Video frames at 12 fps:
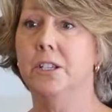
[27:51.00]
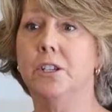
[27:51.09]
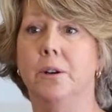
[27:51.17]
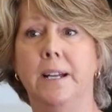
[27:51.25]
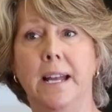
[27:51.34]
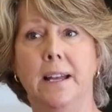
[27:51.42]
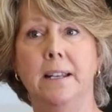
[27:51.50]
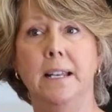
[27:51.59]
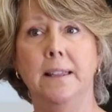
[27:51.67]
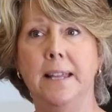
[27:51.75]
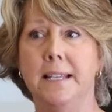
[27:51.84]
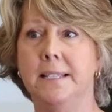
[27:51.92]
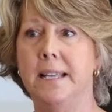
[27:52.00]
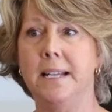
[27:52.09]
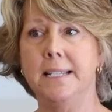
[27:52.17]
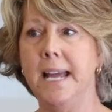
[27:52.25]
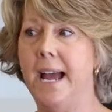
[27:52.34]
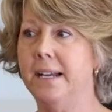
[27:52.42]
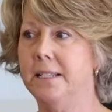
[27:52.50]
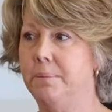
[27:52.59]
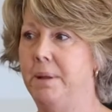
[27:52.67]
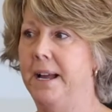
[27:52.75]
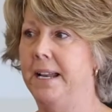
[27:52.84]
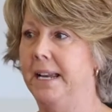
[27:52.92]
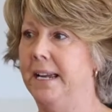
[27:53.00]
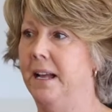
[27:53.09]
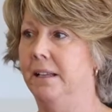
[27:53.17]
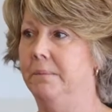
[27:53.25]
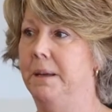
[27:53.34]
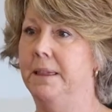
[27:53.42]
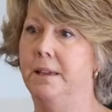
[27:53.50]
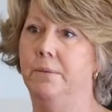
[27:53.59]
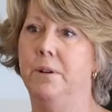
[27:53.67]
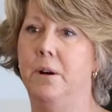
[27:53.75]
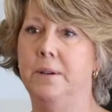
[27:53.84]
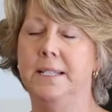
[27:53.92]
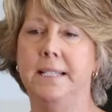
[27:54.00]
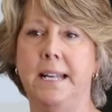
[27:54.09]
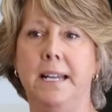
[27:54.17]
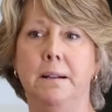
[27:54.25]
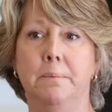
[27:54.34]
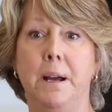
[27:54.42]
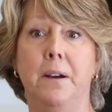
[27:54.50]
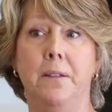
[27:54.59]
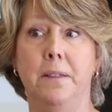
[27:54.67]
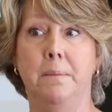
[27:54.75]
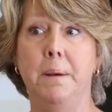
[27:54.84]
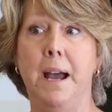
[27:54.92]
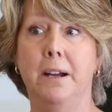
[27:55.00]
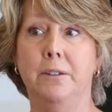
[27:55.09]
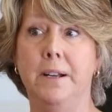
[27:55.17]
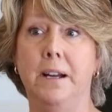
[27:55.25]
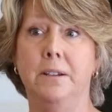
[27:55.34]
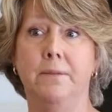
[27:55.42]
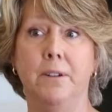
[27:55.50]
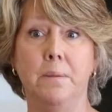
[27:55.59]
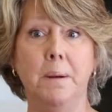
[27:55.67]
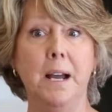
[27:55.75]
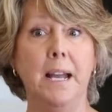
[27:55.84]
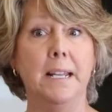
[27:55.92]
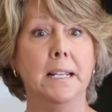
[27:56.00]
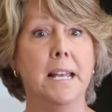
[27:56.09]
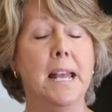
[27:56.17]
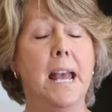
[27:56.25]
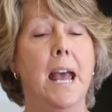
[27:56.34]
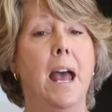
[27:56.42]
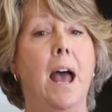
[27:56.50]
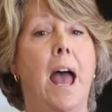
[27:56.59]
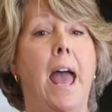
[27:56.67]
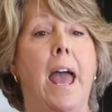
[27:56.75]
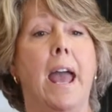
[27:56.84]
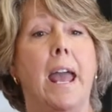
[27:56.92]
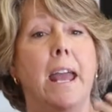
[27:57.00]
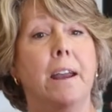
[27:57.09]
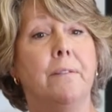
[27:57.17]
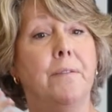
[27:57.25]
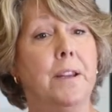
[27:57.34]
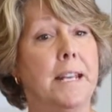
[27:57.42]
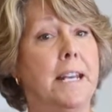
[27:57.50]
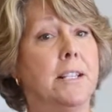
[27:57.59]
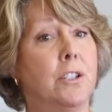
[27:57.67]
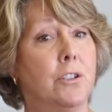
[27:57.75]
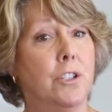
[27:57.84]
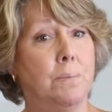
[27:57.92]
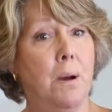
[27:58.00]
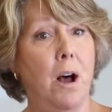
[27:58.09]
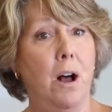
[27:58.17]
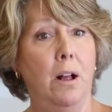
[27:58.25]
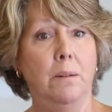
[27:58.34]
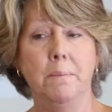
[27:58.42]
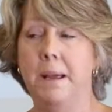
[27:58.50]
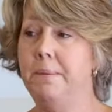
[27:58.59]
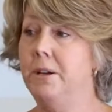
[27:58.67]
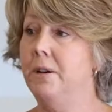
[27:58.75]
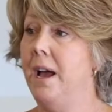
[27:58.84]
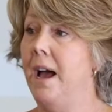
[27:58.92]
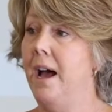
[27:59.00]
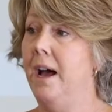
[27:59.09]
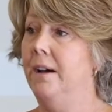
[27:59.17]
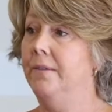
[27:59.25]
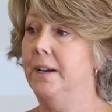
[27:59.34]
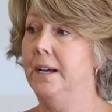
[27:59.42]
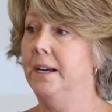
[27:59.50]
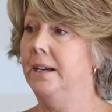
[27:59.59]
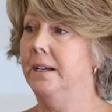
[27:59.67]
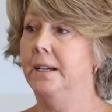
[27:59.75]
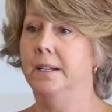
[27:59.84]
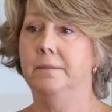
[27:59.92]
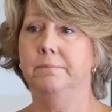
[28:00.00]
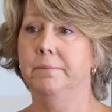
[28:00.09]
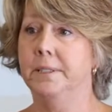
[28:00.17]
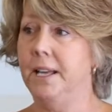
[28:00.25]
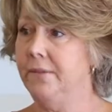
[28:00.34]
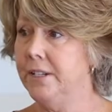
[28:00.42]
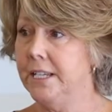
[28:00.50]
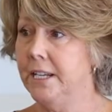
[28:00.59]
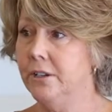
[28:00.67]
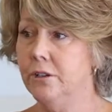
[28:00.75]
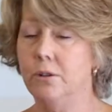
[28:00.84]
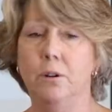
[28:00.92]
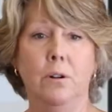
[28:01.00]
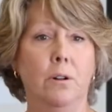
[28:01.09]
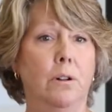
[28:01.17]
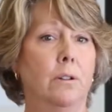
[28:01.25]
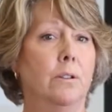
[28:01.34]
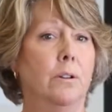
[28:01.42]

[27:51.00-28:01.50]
So again, that's that tax planning element that we're always thinking about in the background of our mind. If the kids are small, maybe you have a 17-year-old